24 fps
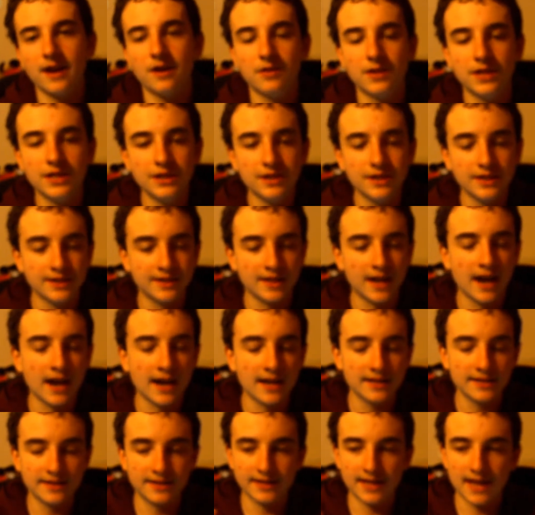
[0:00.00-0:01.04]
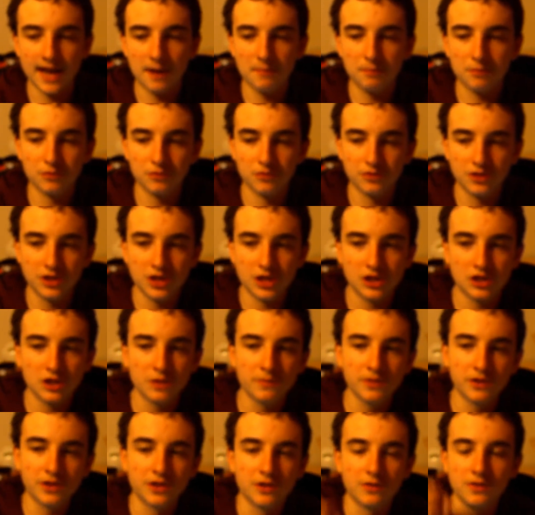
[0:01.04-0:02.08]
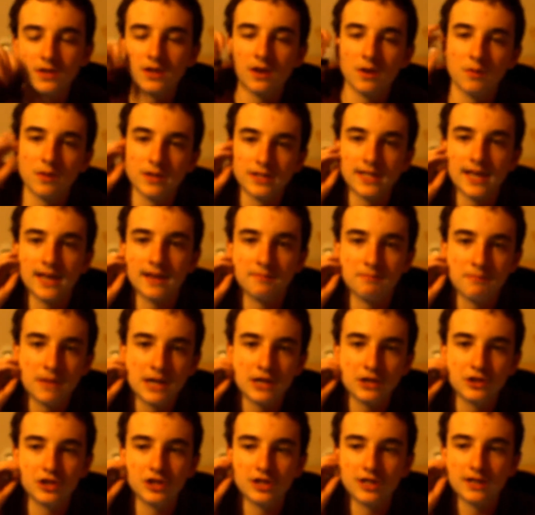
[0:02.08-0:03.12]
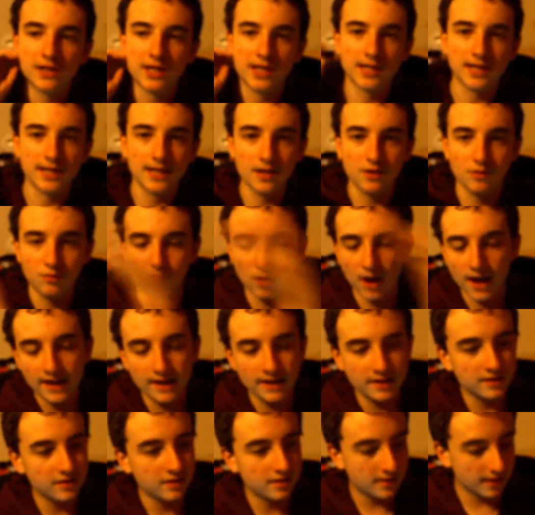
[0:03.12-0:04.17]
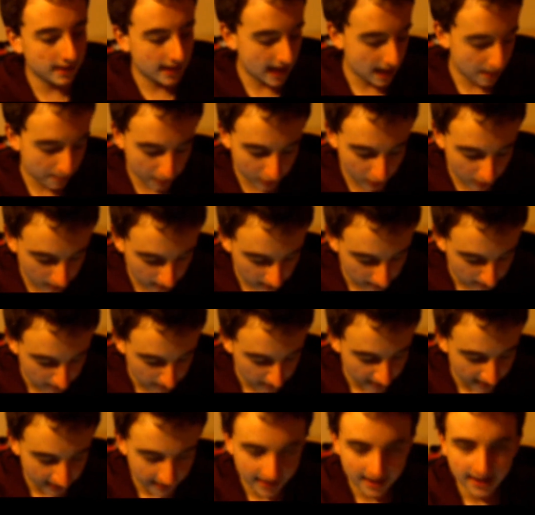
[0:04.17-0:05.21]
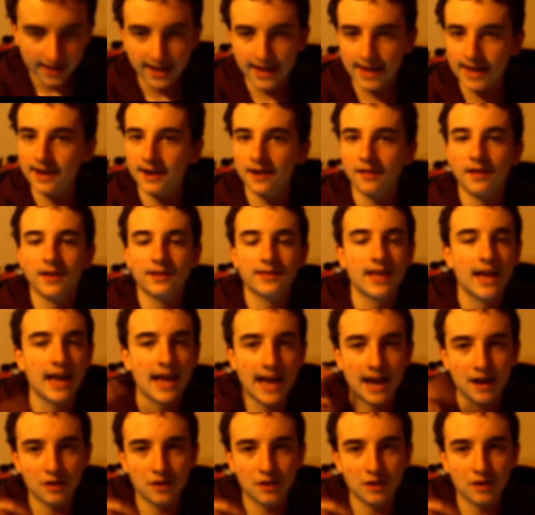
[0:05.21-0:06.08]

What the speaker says: how he designs the Capitol system, and so he always manages to like get right into the Capitol, and I like that